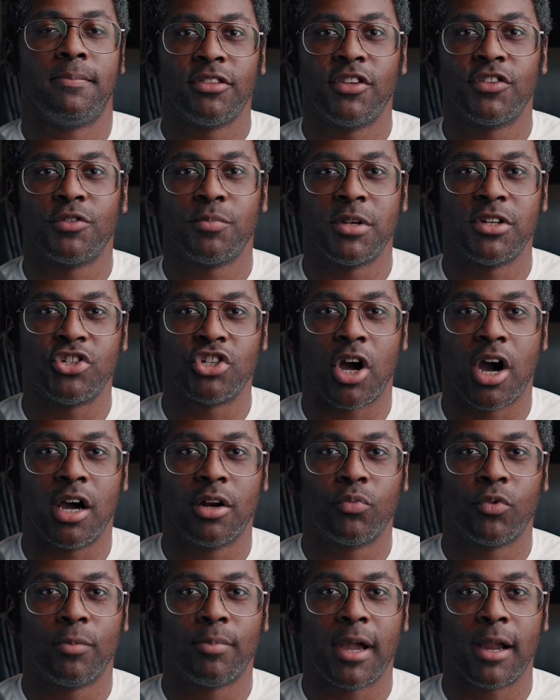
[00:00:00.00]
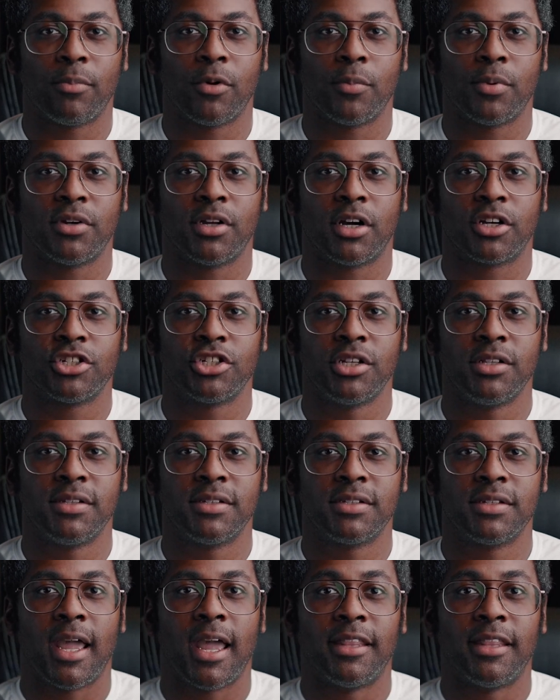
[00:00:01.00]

This has been John with Viper Productions,